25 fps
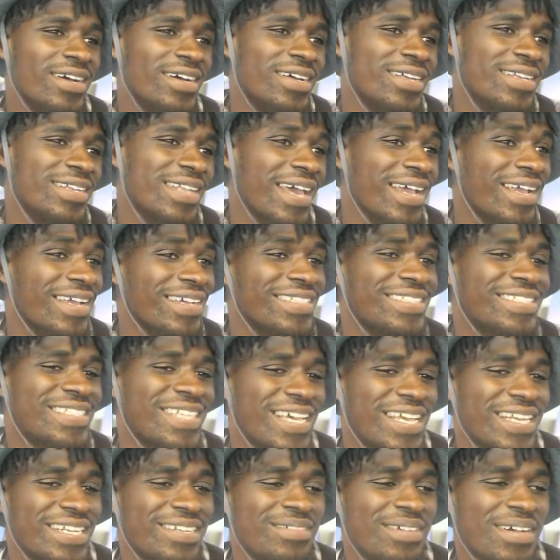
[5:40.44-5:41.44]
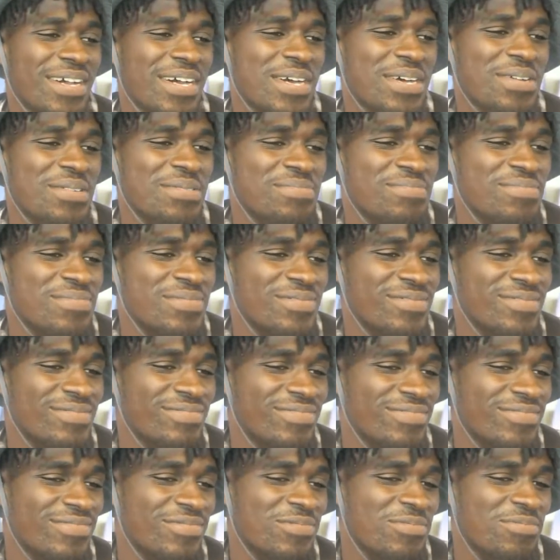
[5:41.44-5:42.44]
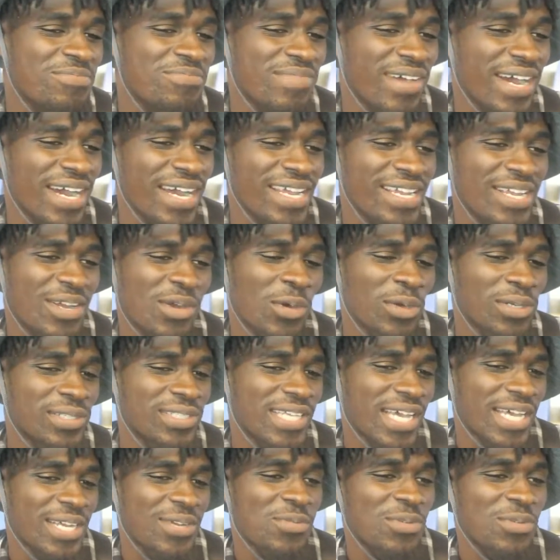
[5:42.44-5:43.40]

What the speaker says: Like I said, my contact